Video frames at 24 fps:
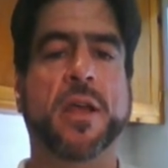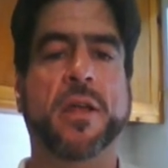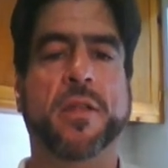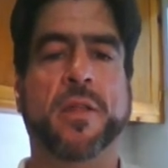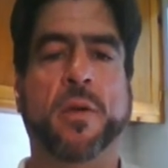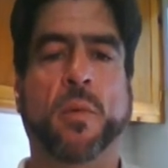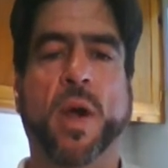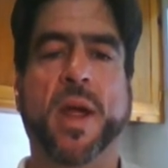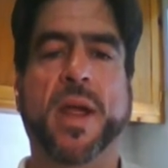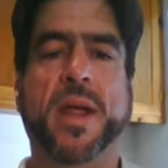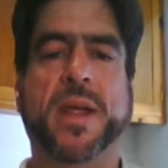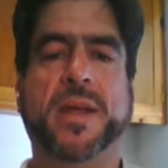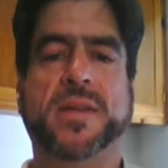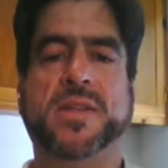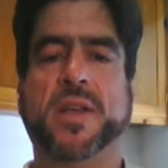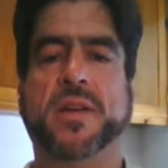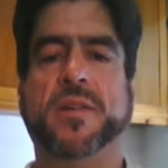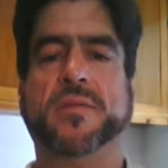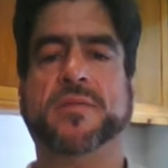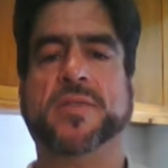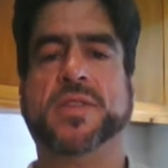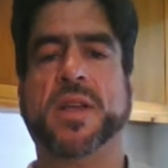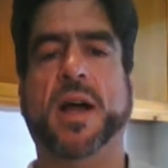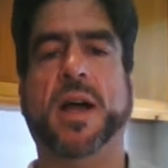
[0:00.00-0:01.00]
The ways
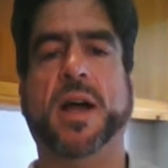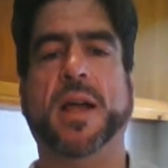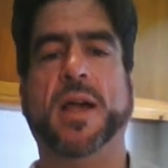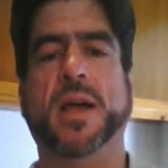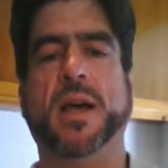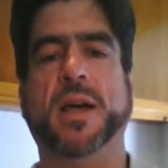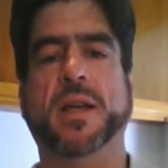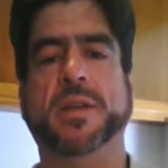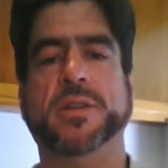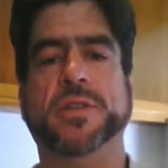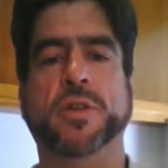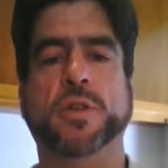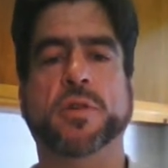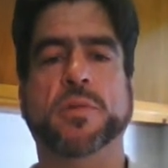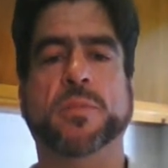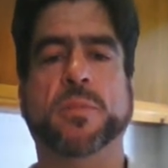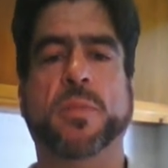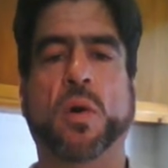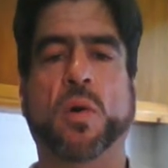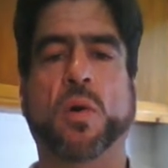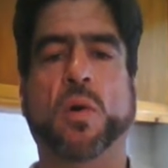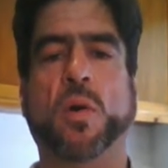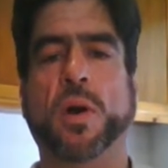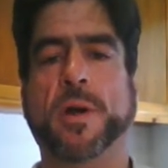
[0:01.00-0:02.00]
of Zion do
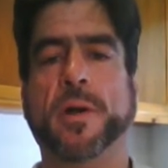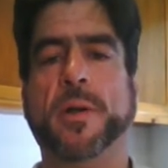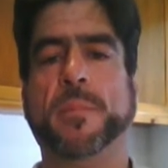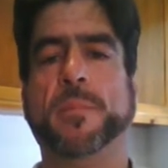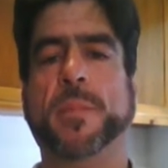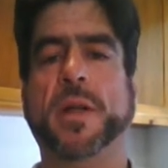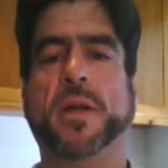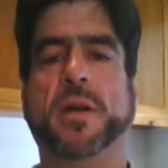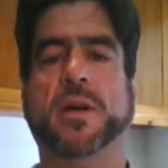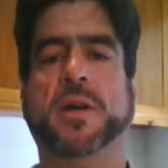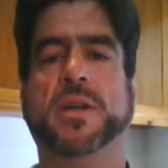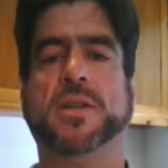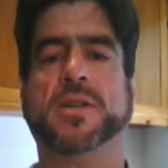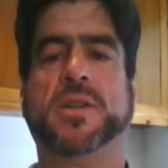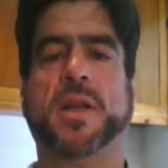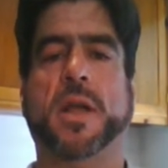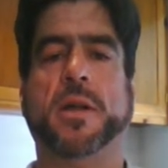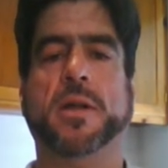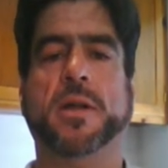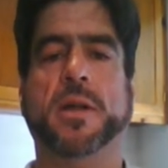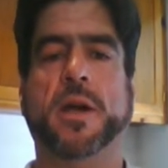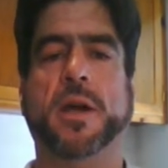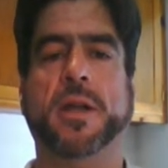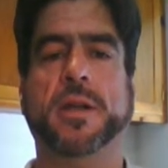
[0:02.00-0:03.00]
mourn, because
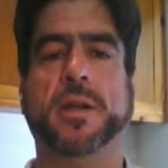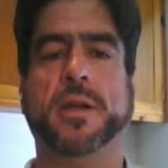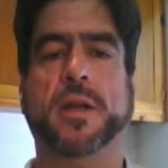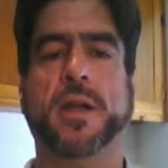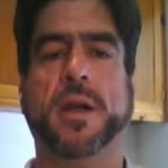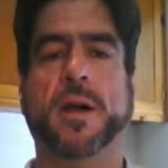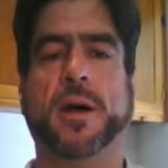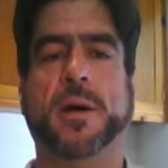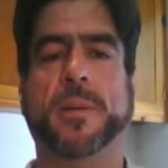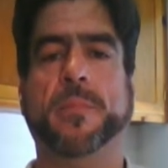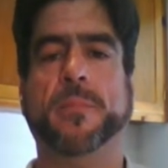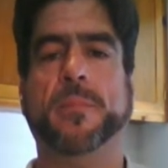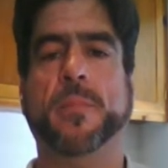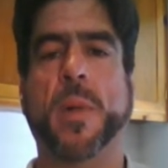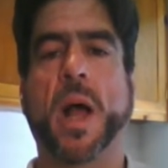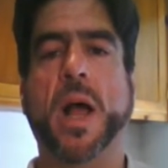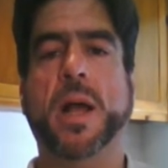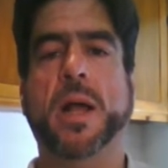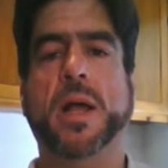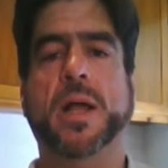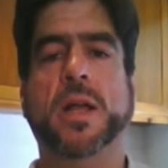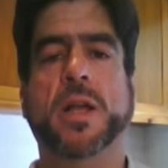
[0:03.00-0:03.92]
none come